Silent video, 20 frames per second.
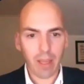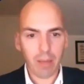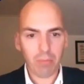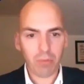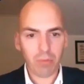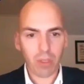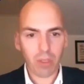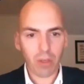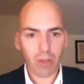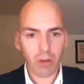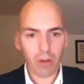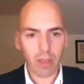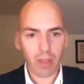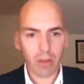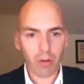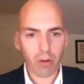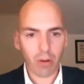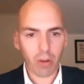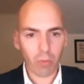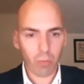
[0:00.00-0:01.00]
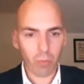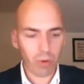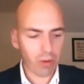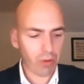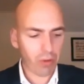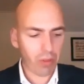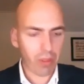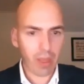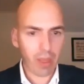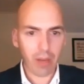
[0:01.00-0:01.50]
MGO and only
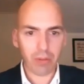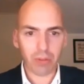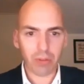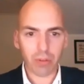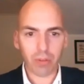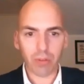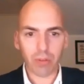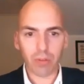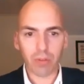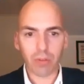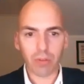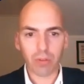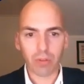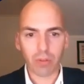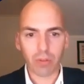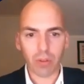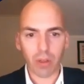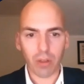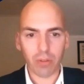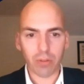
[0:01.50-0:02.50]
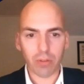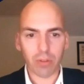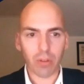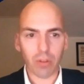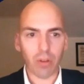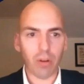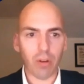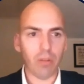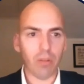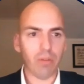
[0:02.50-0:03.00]
1,000
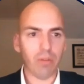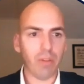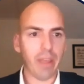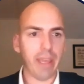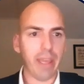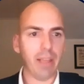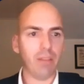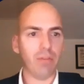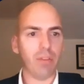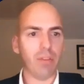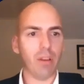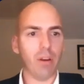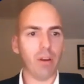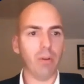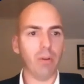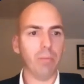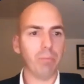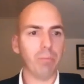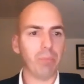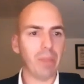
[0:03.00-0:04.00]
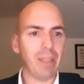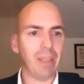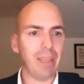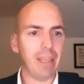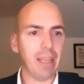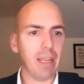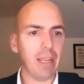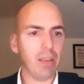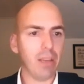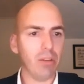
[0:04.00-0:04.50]
tons of HVO?
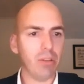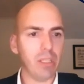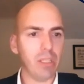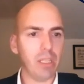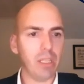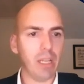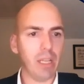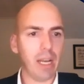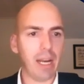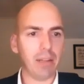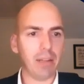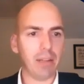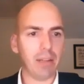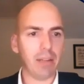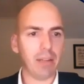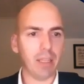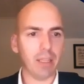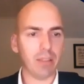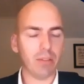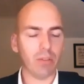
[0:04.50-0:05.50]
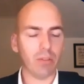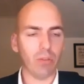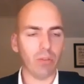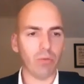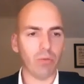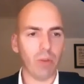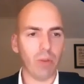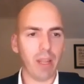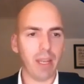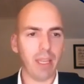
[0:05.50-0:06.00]
There you see, that's
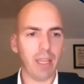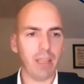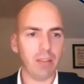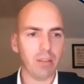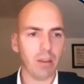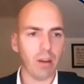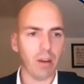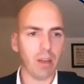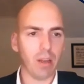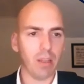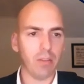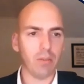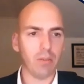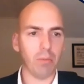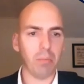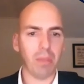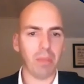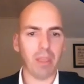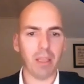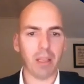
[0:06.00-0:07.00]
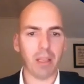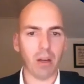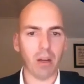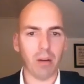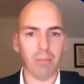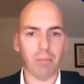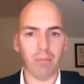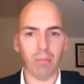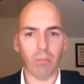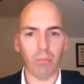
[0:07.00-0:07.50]
already starting to
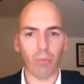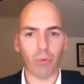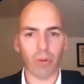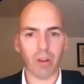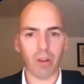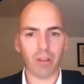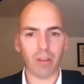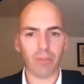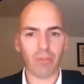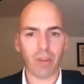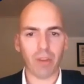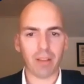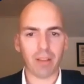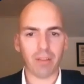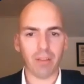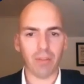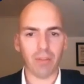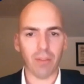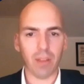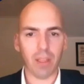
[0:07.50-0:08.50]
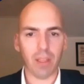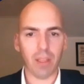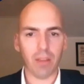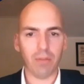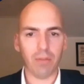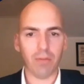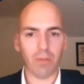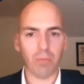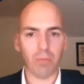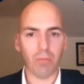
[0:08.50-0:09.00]
become more attractive. And
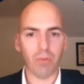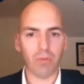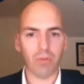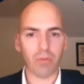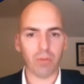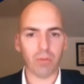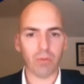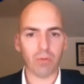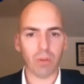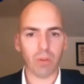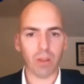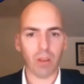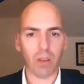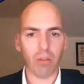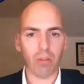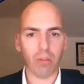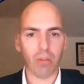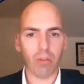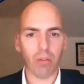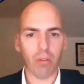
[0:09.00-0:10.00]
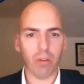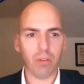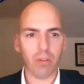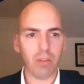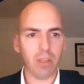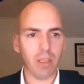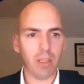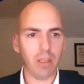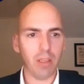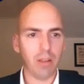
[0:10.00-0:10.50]
then if we move to
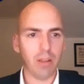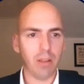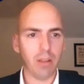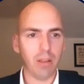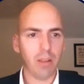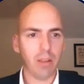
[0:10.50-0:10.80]
2030,